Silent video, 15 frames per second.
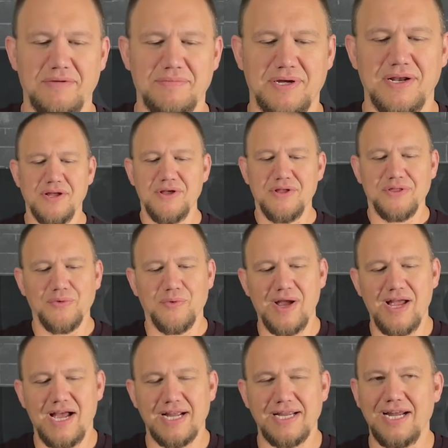but the
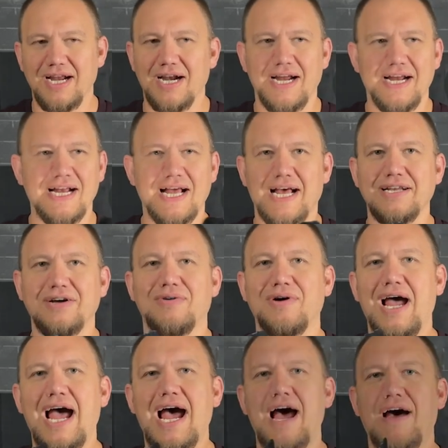way I carry it, I don't
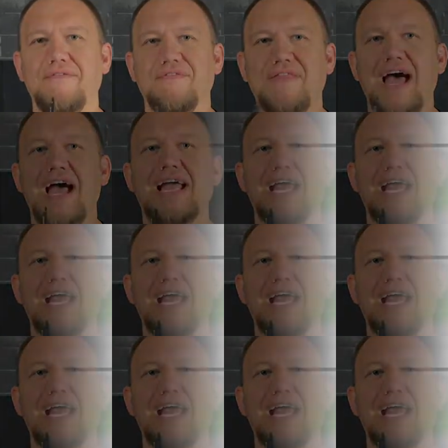have that